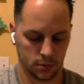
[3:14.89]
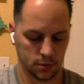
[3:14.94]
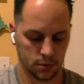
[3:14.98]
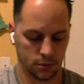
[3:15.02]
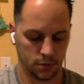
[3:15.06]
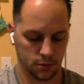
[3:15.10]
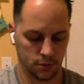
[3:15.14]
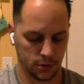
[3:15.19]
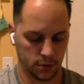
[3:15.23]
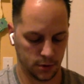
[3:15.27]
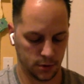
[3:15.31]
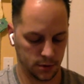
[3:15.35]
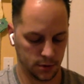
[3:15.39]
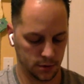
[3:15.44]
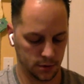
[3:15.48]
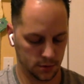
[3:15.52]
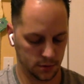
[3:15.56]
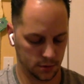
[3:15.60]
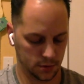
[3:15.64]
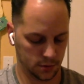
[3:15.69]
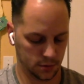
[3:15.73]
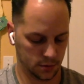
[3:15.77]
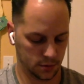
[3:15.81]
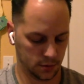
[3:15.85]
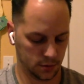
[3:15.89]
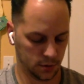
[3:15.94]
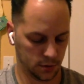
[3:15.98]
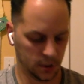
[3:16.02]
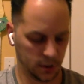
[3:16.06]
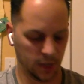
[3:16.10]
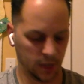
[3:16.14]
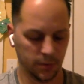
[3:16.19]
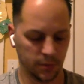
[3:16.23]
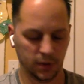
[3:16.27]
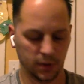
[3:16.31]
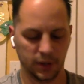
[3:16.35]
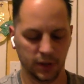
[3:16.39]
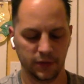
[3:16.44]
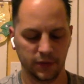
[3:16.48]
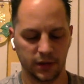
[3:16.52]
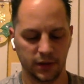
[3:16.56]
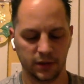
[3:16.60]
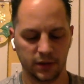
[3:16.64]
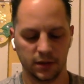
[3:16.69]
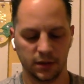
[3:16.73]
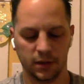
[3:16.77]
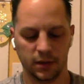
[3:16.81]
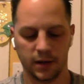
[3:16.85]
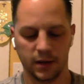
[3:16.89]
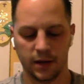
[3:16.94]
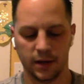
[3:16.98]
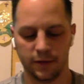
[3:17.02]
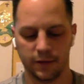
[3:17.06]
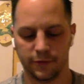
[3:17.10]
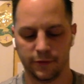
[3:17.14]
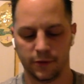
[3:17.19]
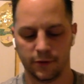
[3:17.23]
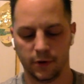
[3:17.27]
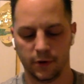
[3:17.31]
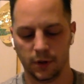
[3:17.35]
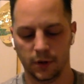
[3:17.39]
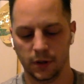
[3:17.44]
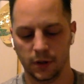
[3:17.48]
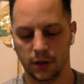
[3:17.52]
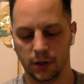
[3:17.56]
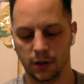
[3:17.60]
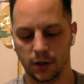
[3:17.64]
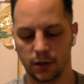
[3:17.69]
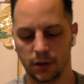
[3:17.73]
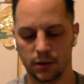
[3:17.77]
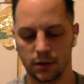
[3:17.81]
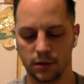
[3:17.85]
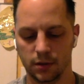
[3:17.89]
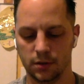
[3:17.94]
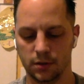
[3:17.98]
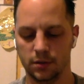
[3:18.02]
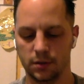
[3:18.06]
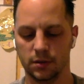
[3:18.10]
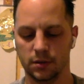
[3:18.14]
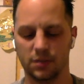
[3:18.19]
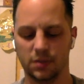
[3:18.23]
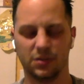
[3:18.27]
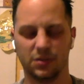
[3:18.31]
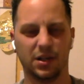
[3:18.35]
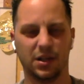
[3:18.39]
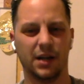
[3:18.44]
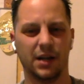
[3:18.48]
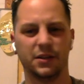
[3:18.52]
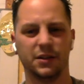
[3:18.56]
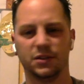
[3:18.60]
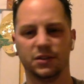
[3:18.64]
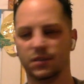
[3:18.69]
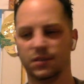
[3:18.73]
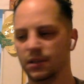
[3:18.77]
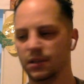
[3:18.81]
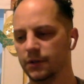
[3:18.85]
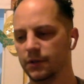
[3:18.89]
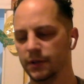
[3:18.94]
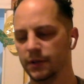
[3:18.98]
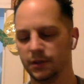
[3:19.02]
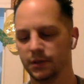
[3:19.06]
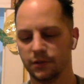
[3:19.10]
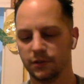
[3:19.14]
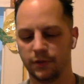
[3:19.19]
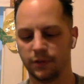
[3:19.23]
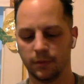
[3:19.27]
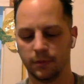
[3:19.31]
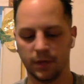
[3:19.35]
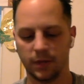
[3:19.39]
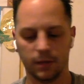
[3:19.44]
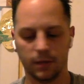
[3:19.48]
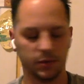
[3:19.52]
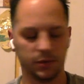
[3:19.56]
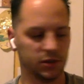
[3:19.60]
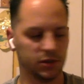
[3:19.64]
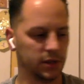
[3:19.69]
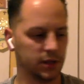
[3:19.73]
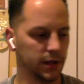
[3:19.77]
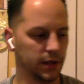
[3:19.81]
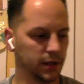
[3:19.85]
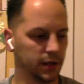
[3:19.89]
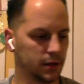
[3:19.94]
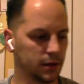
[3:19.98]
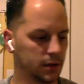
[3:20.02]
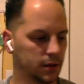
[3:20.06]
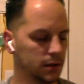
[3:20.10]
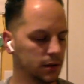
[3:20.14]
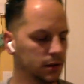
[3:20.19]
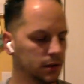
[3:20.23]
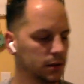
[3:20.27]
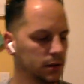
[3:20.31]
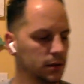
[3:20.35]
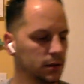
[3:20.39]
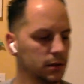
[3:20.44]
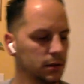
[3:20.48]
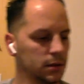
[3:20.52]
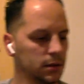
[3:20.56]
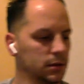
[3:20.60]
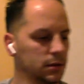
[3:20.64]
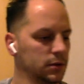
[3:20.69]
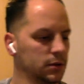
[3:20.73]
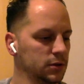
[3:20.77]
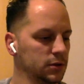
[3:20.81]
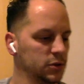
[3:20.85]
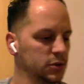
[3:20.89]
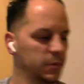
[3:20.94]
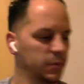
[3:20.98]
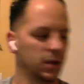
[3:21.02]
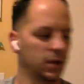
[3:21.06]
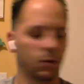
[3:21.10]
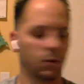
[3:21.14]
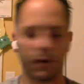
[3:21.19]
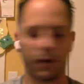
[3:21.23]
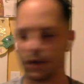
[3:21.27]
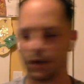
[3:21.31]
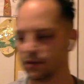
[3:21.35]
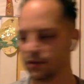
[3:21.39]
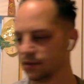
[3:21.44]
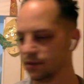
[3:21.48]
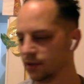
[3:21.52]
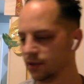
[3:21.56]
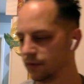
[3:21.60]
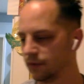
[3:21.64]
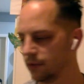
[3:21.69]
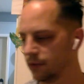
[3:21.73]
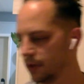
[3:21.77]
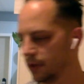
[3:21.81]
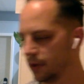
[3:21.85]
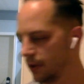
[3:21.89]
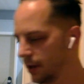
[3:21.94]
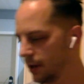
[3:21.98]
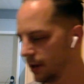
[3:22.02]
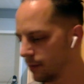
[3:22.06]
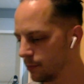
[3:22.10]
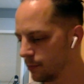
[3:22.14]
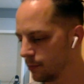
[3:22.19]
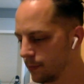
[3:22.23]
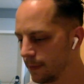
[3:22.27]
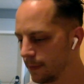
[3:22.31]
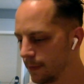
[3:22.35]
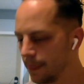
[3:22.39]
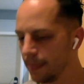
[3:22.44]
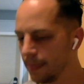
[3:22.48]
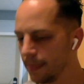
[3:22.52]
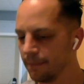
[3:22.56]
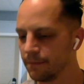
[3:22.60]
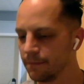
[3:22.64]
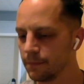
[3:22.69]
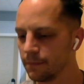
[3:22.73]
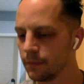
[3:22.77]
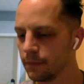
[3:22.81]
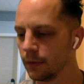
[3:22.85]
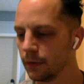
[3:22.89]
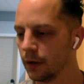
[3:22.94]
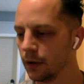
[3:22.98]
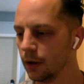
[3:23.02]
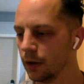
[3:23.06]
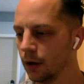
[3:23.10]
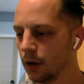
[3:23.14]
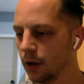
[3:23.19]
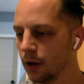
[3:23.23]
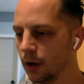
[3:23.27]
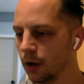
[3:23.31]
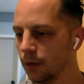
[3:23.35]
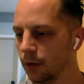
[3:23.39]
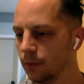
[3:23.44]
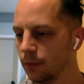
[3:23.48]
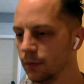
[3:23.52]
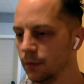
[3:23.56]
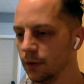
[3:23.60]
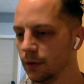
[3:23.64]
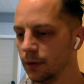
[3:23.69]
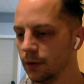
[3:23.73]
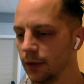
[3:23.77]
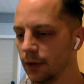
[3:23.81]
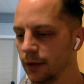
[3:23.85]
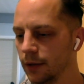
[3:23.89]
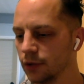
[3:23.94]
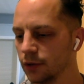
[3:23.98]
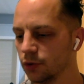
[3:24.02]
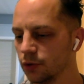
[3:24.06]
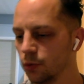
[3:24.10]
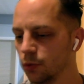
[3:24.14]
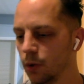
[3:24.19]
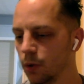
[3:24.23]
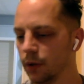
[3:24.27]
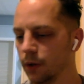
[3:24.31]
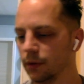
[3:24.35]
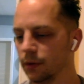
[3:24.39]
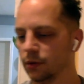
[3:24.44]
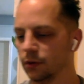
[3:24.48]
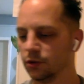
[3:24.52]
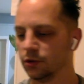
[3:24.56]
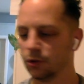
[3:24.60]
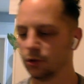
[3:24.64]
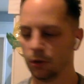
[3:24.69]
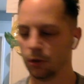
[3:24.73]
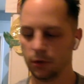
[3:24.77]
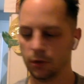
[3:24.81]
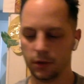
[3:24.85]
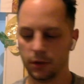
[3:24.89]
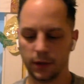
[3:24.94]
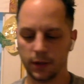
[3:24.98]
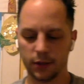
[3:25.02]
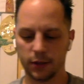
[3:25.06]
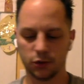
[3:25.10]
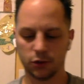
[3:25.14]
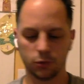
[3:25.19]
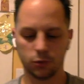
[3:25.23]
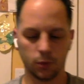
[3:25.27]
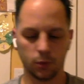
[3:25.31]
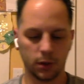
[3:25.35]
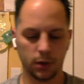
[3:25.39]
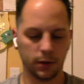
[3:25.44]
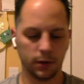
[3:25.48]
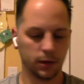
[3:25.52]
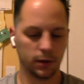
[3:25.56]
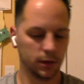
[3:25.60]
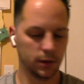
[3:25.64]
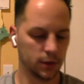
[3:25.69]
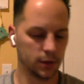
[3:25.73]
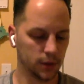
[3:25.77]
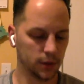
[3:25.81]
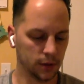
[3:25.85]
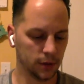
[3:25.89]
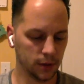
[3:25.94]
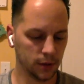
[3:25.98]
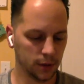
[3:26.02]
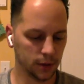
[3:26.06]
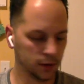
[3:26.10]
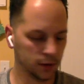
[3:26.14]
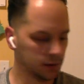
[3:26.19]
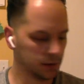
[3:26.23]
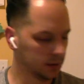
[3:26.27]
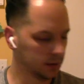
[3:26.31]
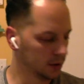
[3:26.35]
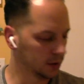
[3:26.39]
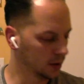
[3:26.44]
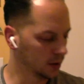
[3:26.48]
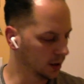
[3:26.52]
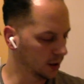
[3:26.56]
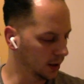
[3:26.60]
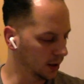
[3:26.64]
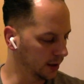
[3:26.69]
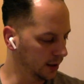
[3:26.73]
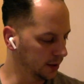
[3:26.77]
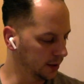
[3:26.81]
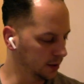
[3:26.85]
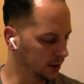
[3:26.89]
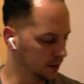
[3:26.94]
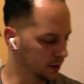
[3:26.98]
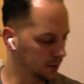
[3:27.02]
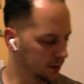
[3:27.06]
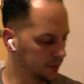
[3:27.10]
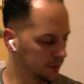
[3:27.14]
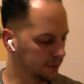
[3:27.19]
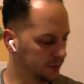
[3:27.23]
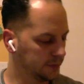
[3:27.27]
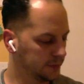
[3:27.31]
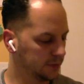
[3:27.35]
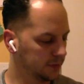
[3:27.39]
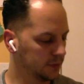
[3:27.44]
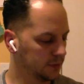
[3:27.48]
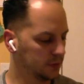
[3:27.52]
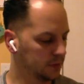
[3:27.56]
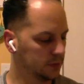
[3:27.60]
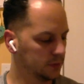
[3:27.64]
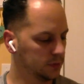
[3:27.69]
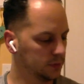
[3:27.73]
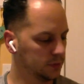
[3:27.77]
All right. And I believe they did that for the entire series, if I'm not mistaken. It's been a while since I've read that. The next one kind of,